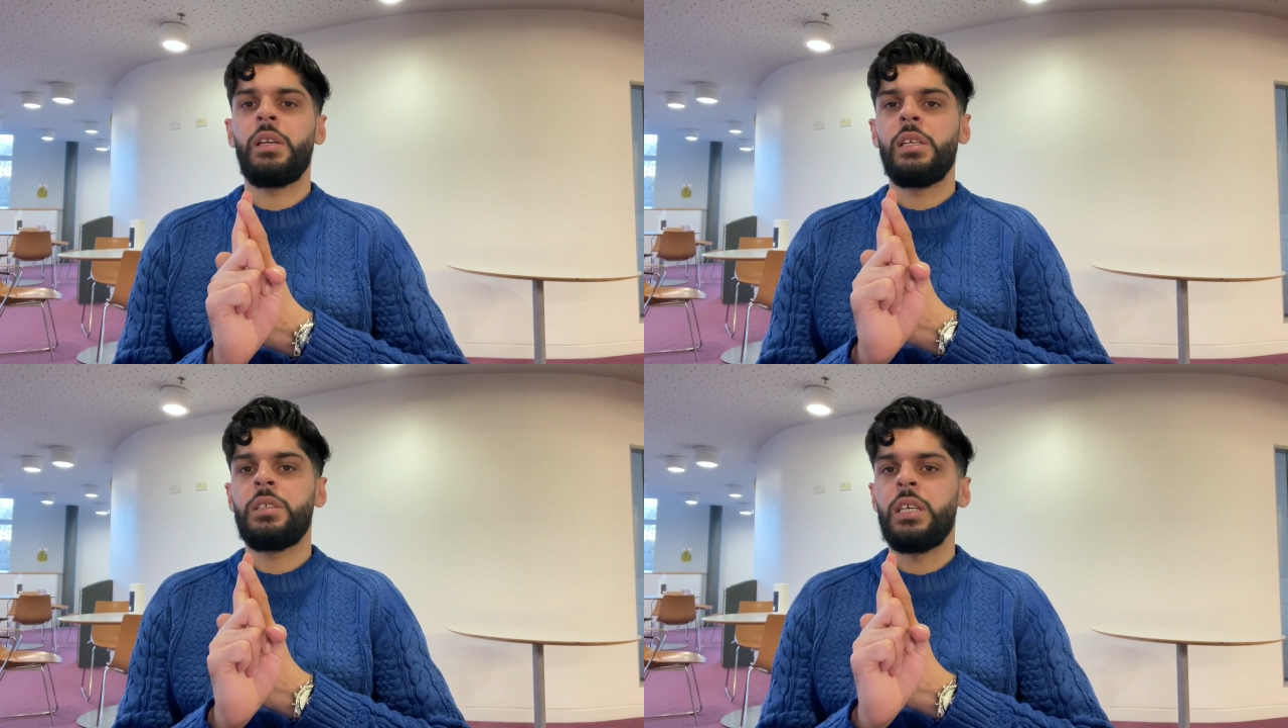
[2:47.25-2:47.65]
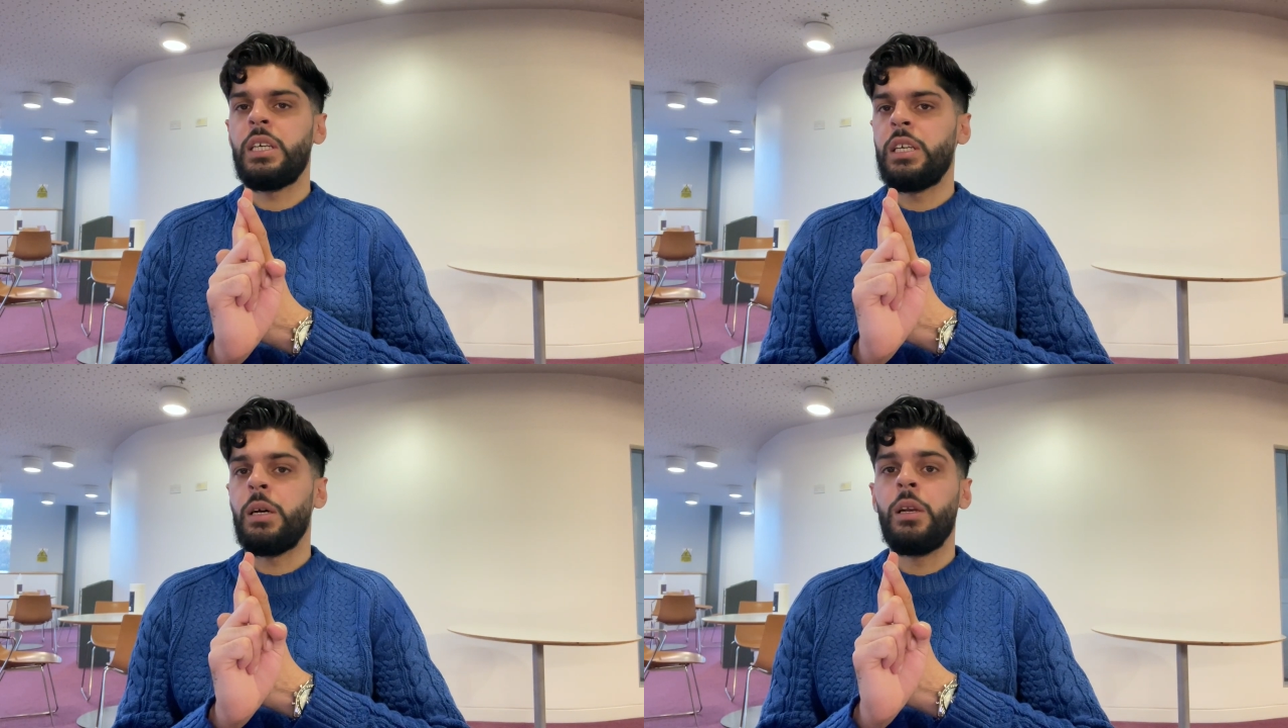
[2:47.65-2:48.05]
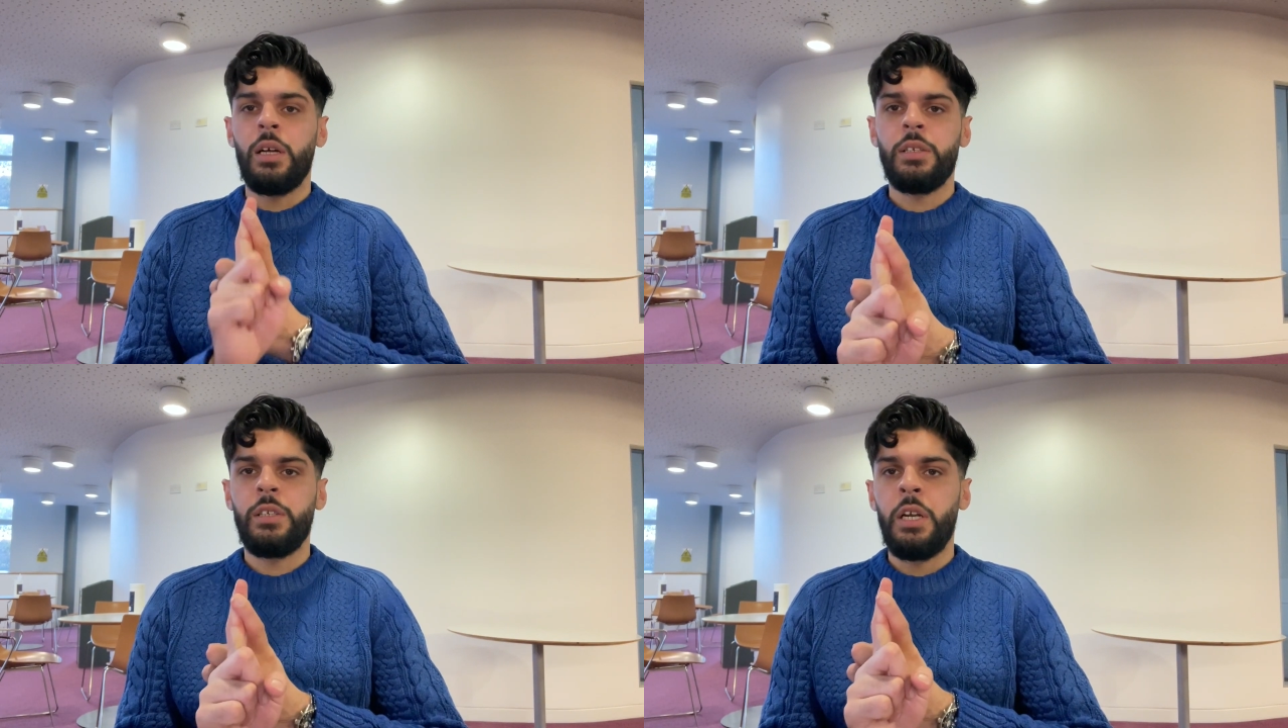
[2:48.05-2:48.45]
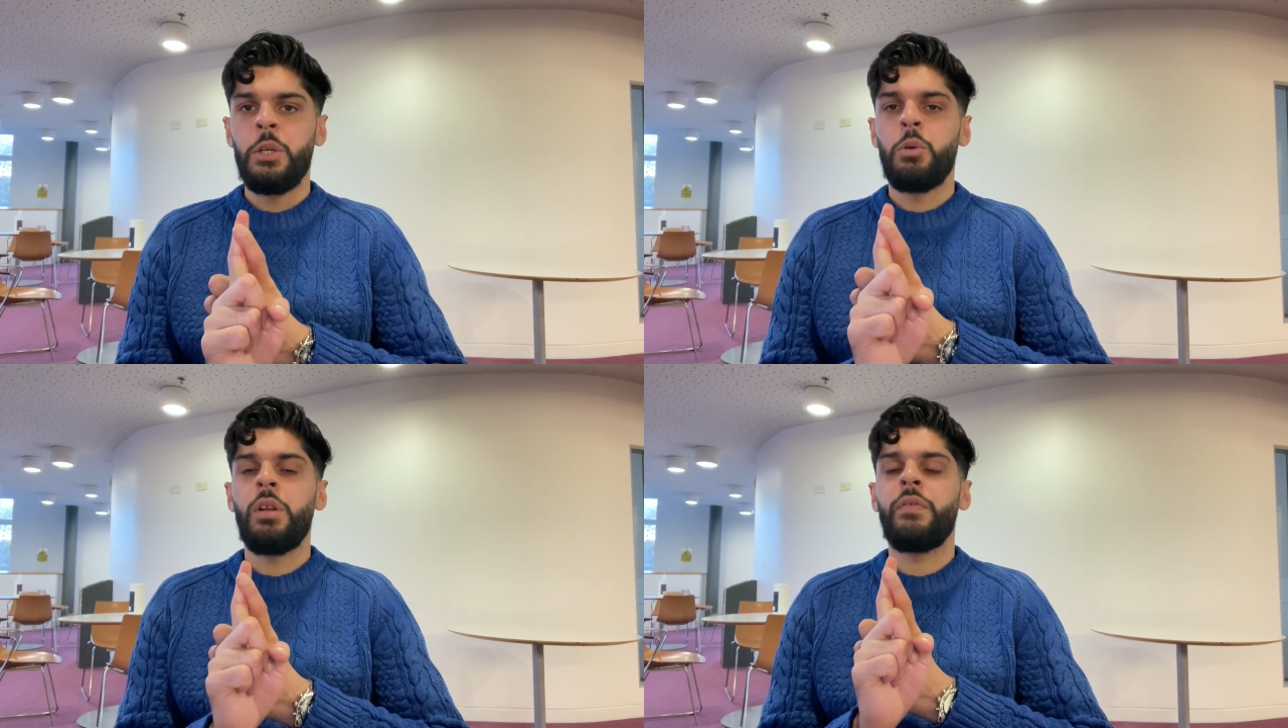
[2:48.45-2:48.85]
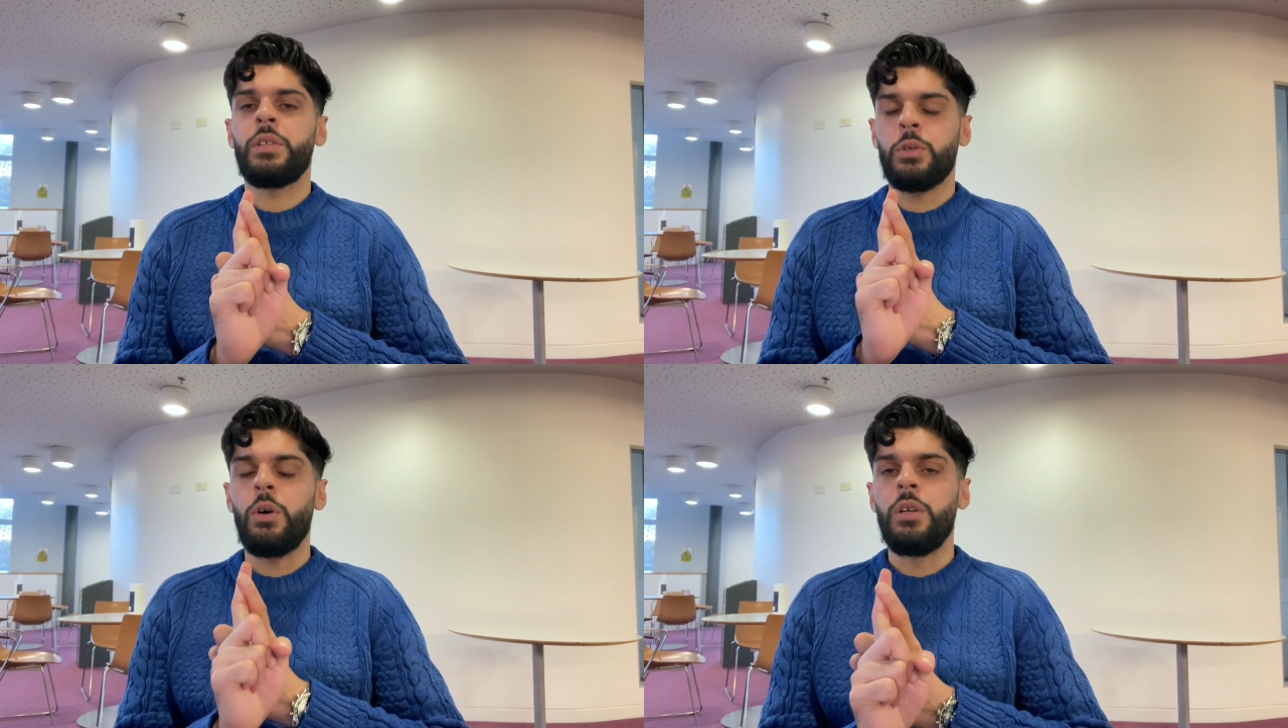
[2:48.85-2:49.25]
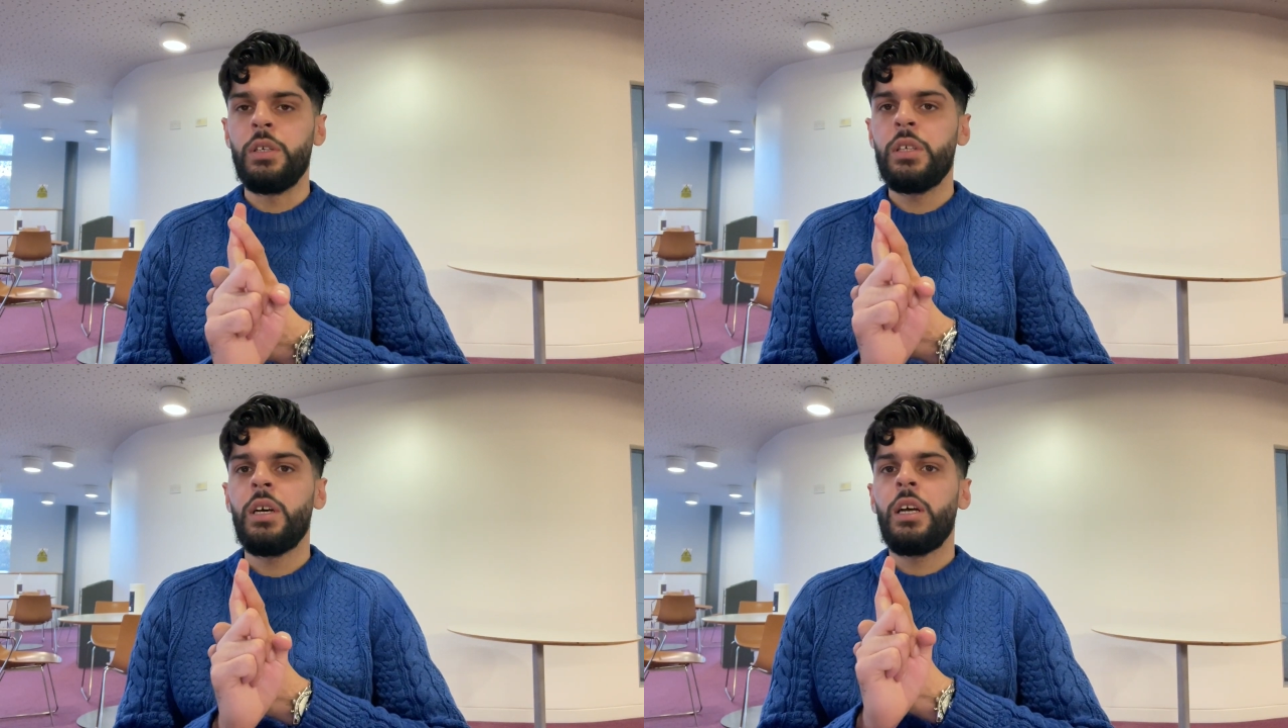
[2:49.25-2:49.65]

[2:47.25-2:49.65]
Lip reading: let's say, London and you live in Scotland,